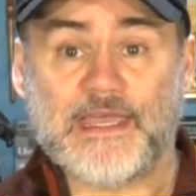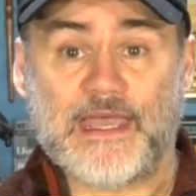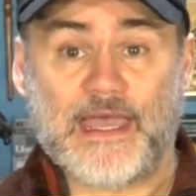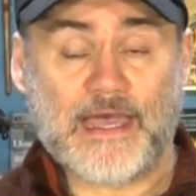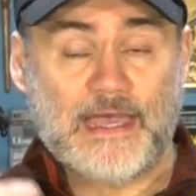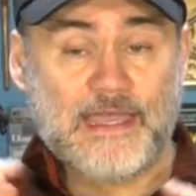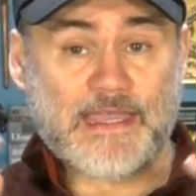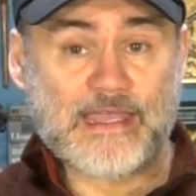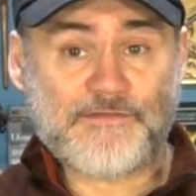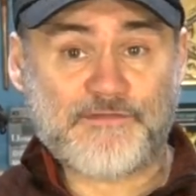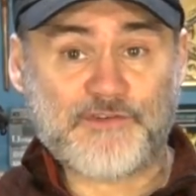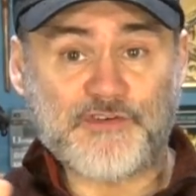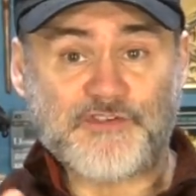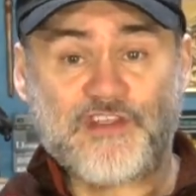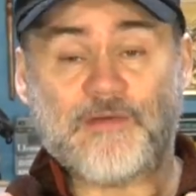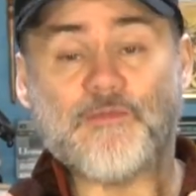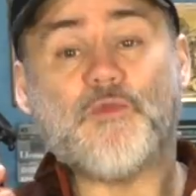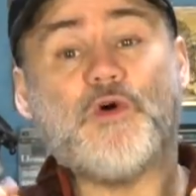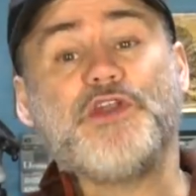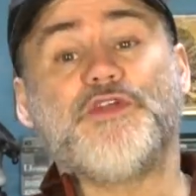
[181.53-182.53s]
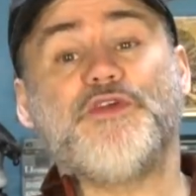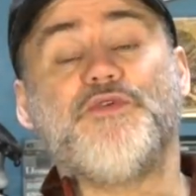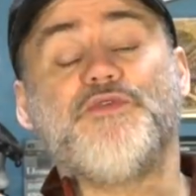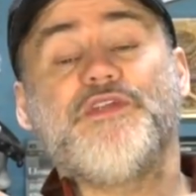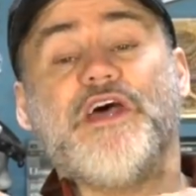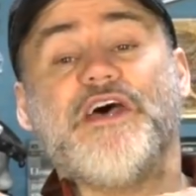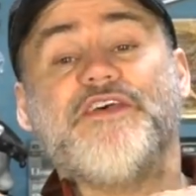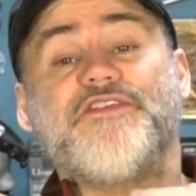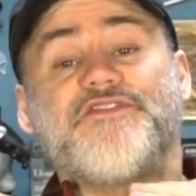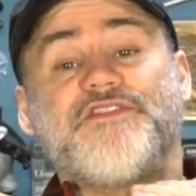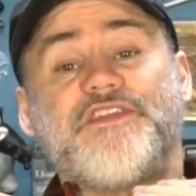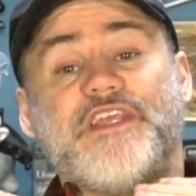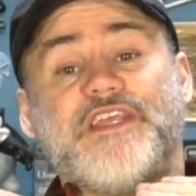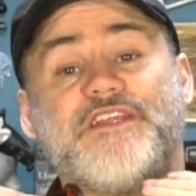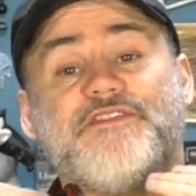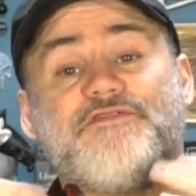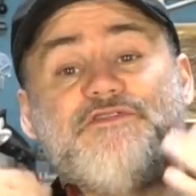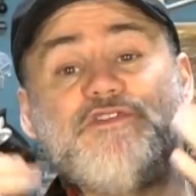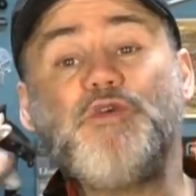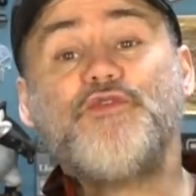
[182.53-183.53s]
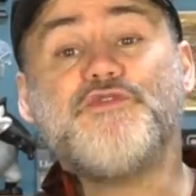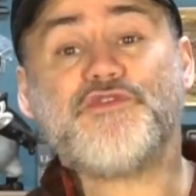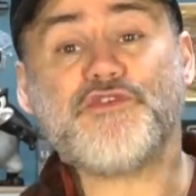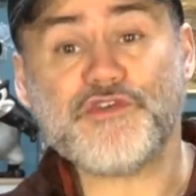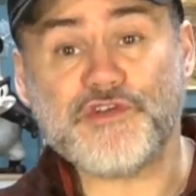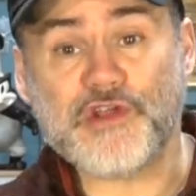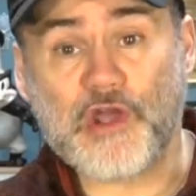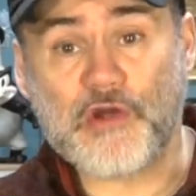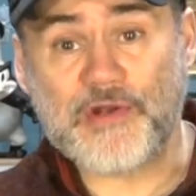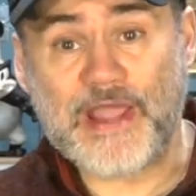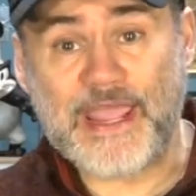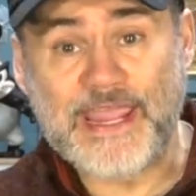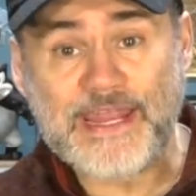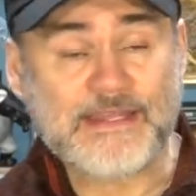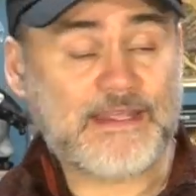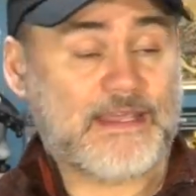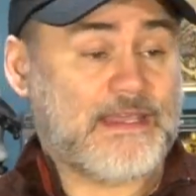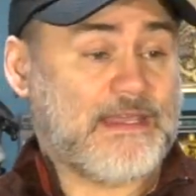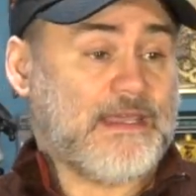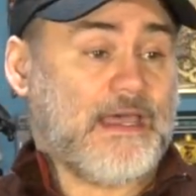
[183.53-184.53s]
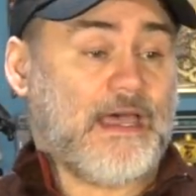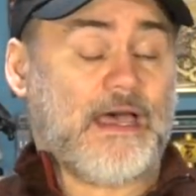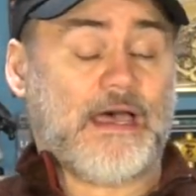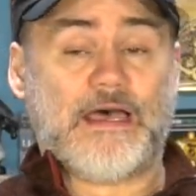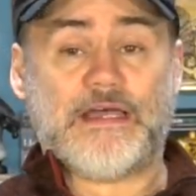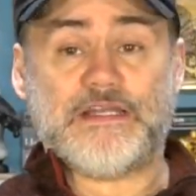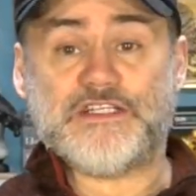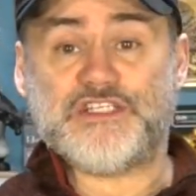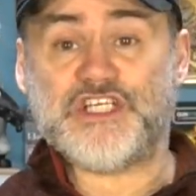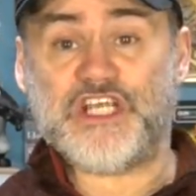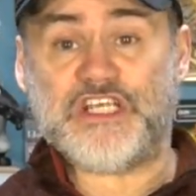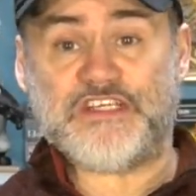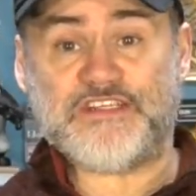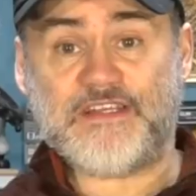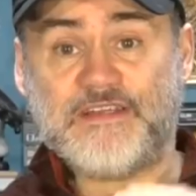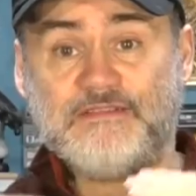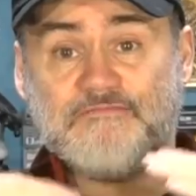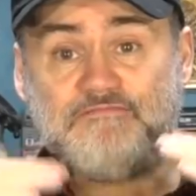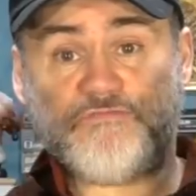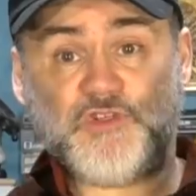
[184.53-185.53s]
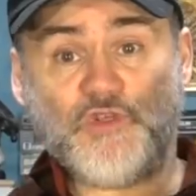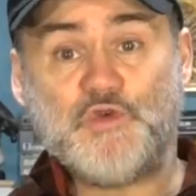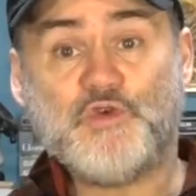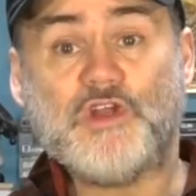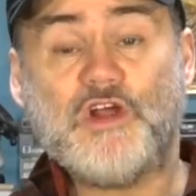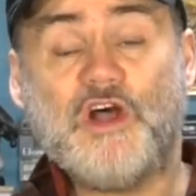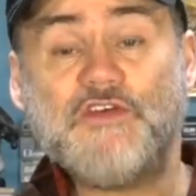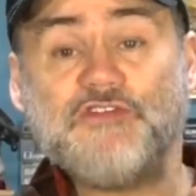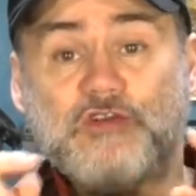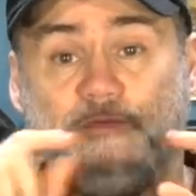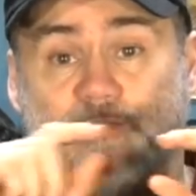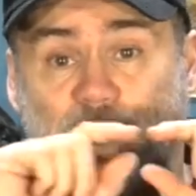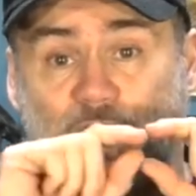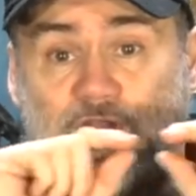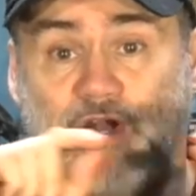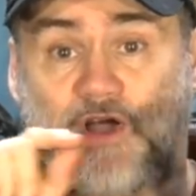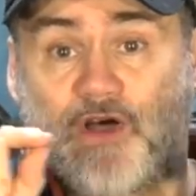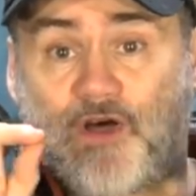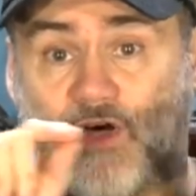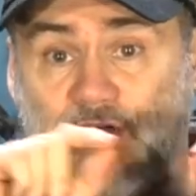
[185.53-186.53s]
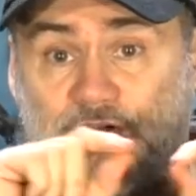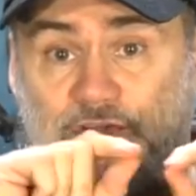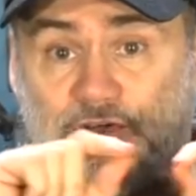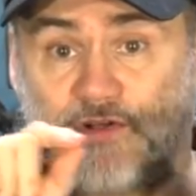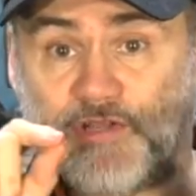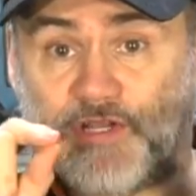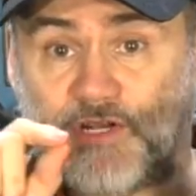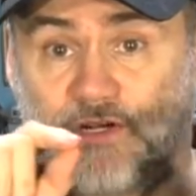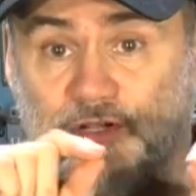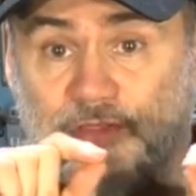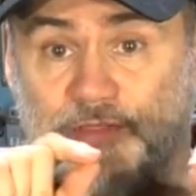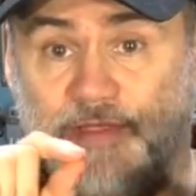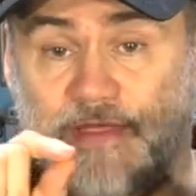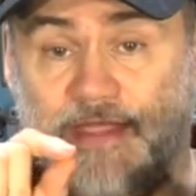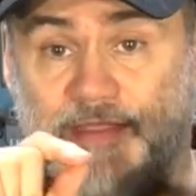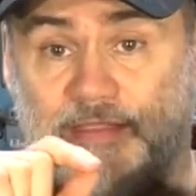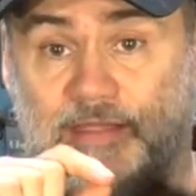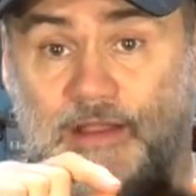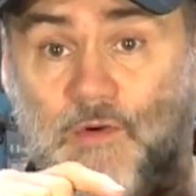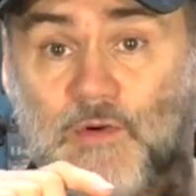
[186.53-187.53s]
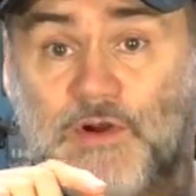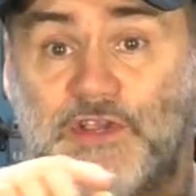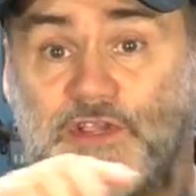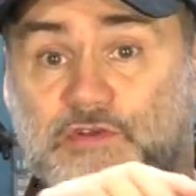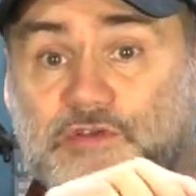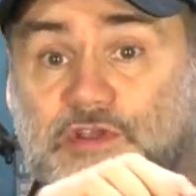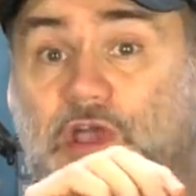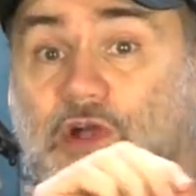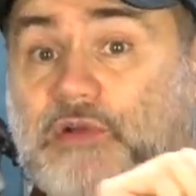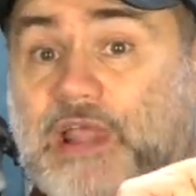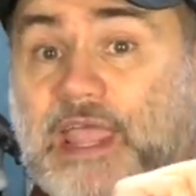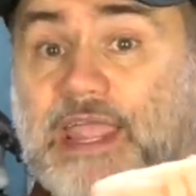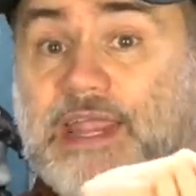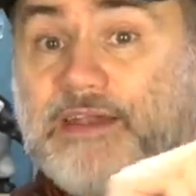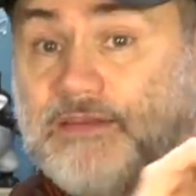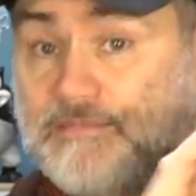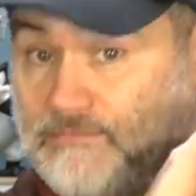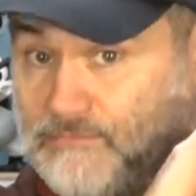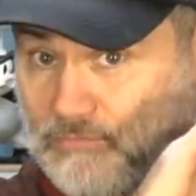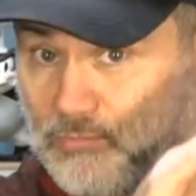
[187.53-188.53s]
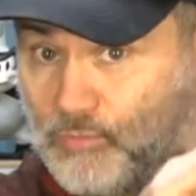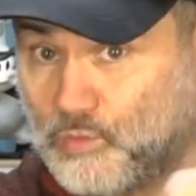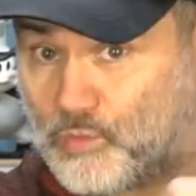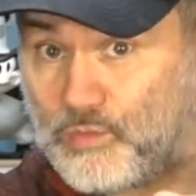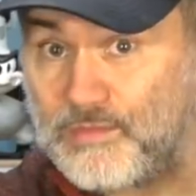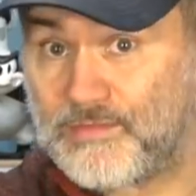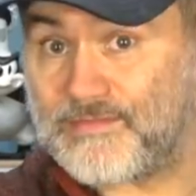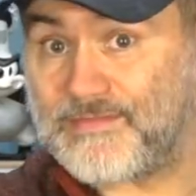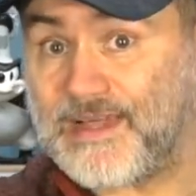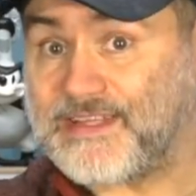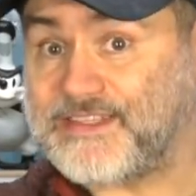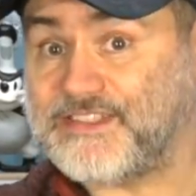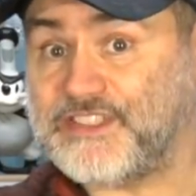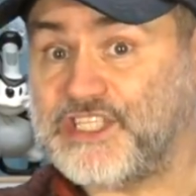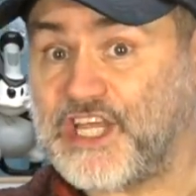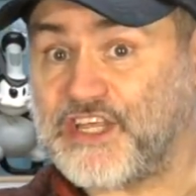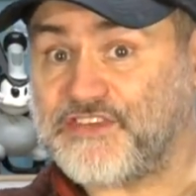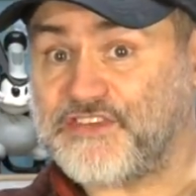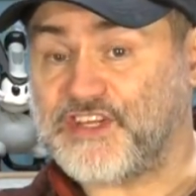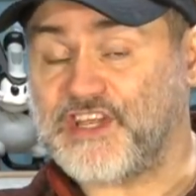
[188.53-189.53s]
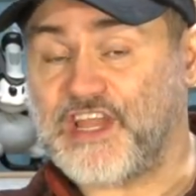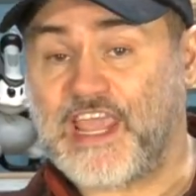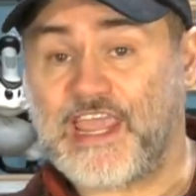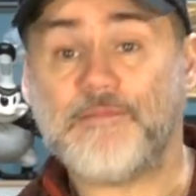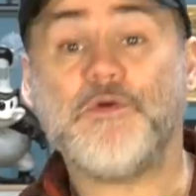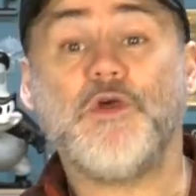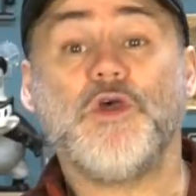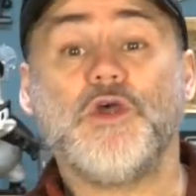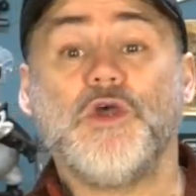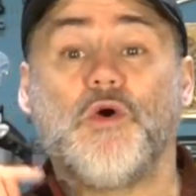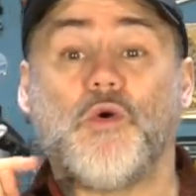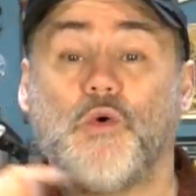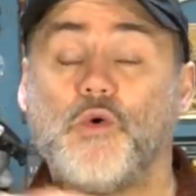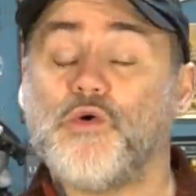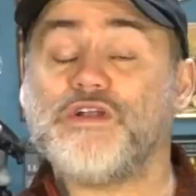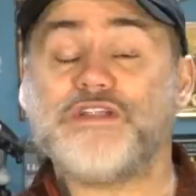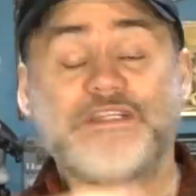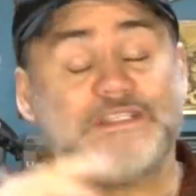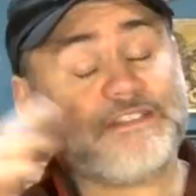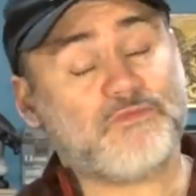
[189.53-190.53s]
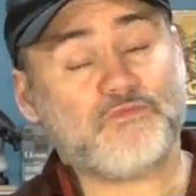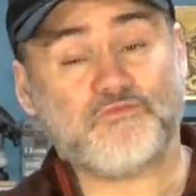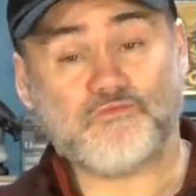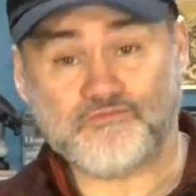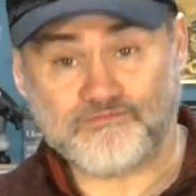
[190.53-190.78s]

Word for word: Uh, and if you're someone who does in the future donate, uh, just you can also put on your little thing there where you donate a suggested name, or just